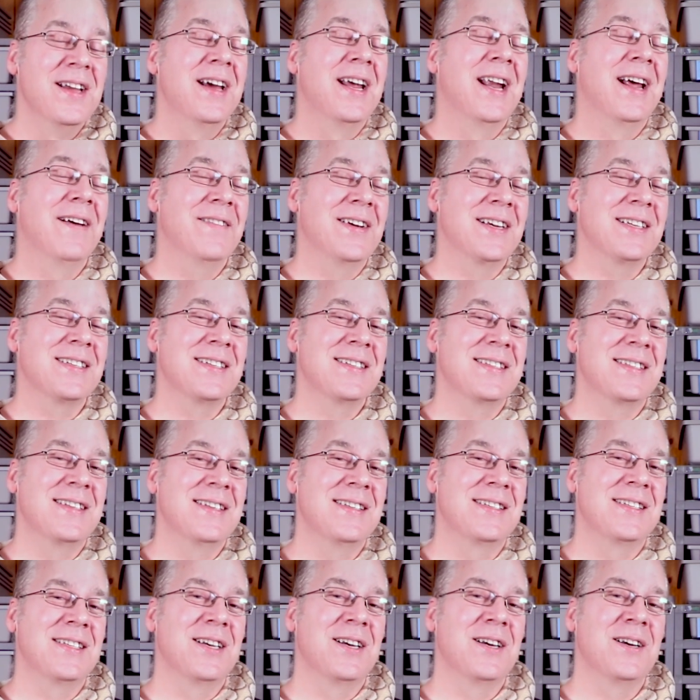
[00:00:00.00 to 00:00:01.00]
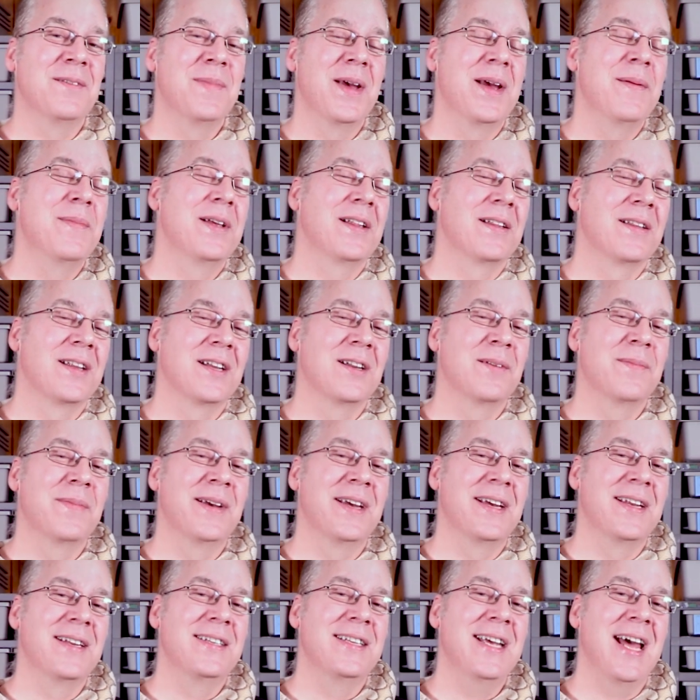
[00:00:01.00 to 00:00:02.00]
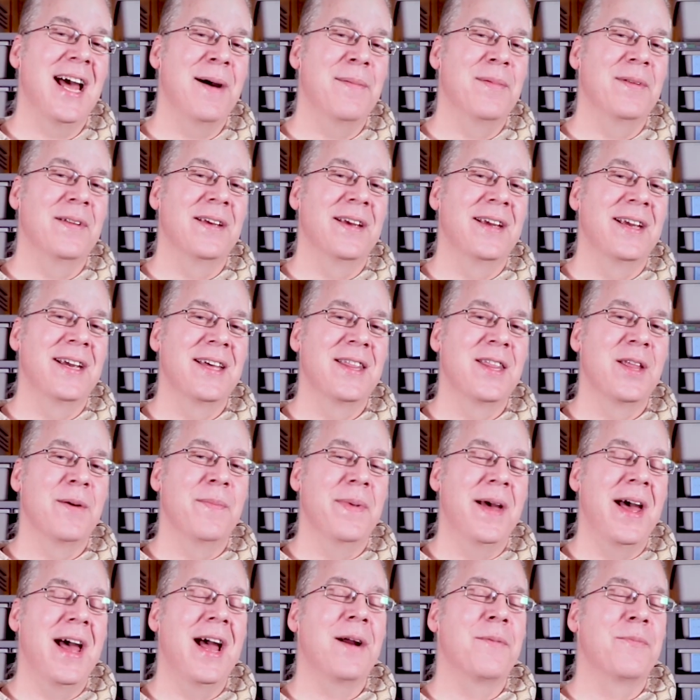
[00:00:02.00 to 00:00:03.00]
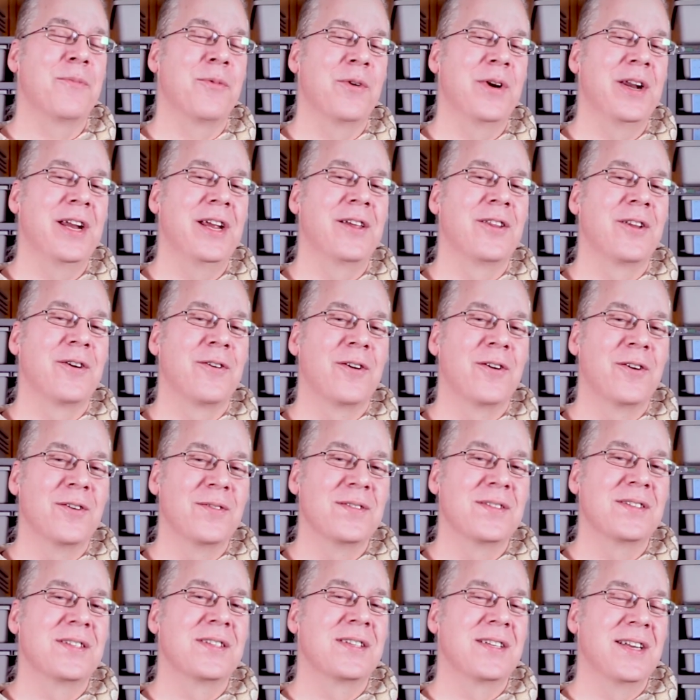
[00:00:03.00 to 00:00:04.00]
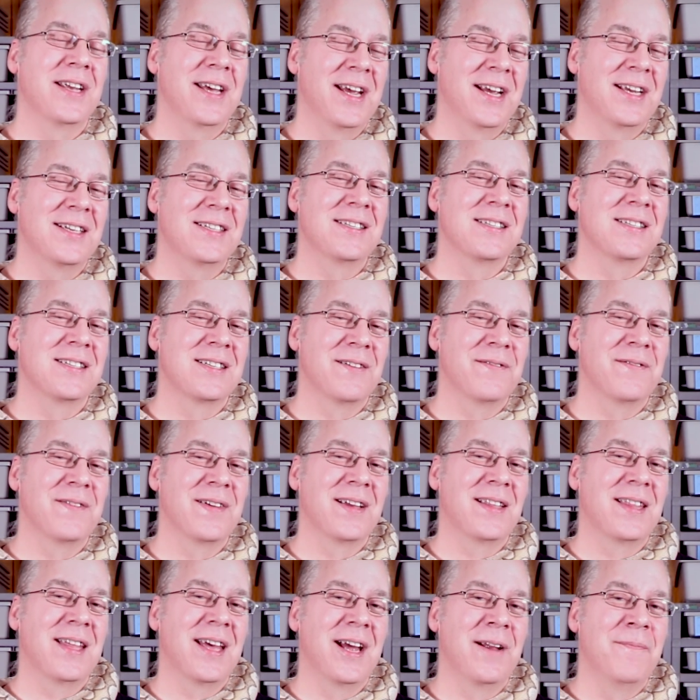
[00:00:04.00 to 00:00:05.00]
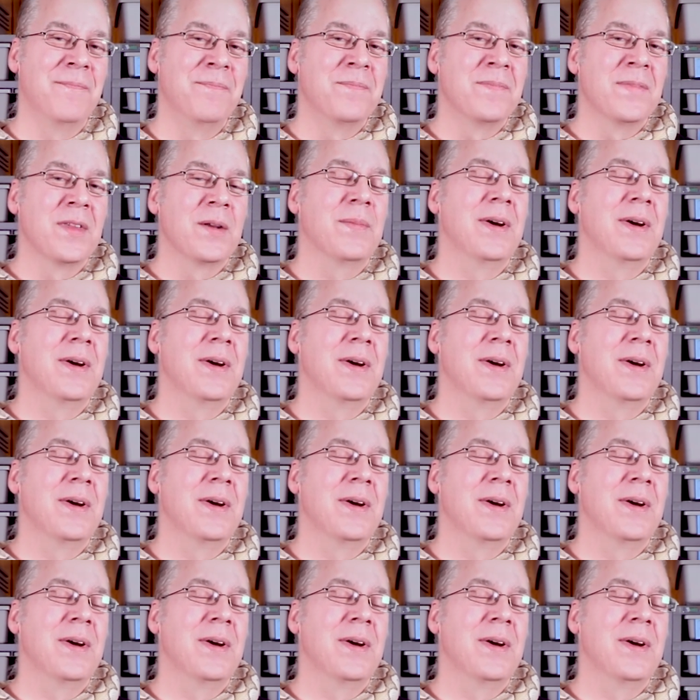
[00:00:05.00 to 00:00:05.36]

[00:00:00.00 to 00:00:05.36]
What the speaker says: And I've actually seen some maybe a little bit dabbling in the back, breeding their own snakes and stuff like that.